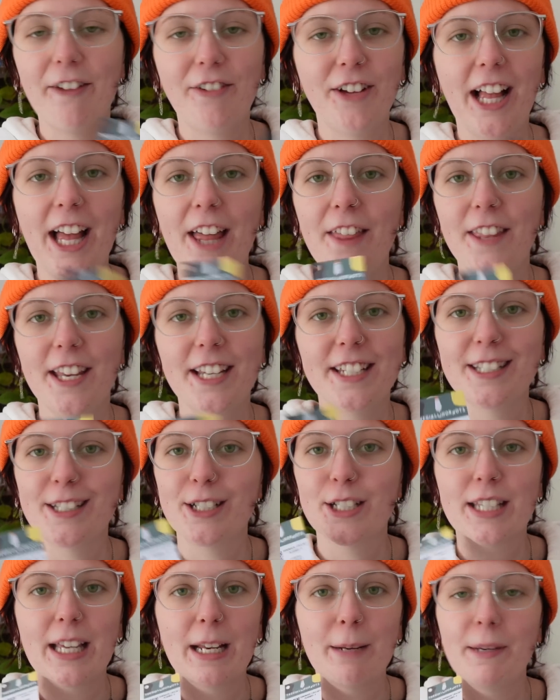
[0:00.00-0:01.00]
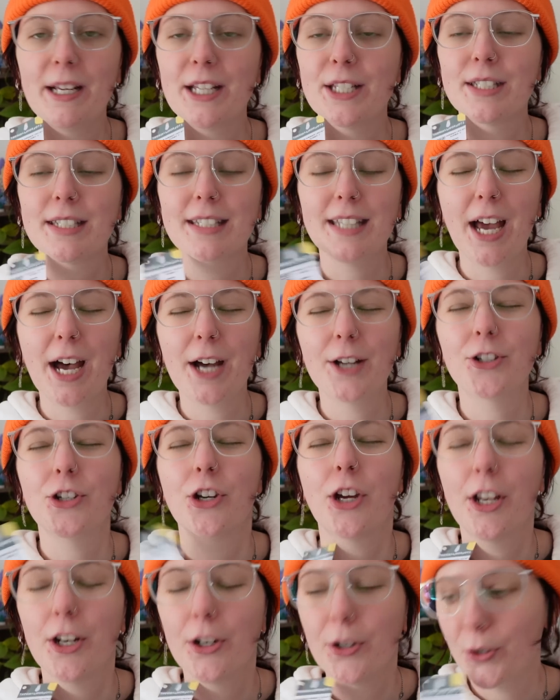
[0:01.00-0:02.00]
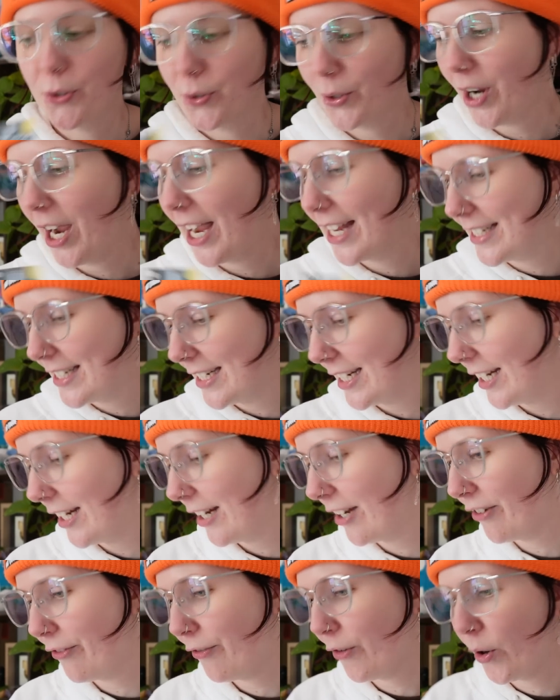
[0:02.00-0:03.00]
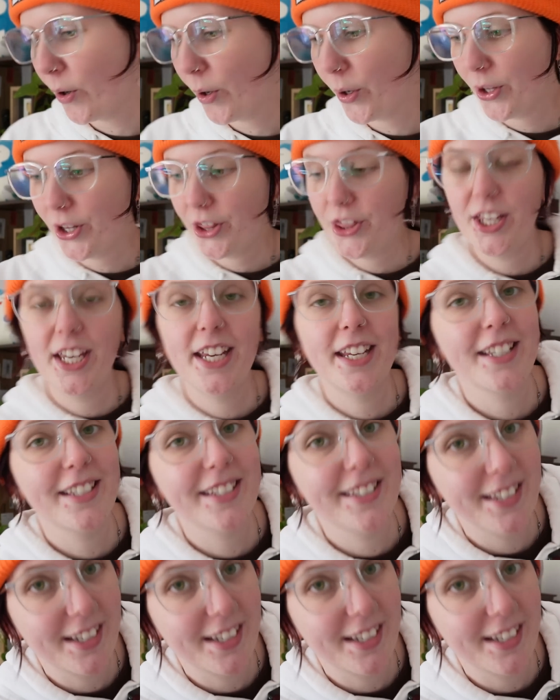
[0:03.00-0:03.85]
feel like these are just going to be such a good idea for things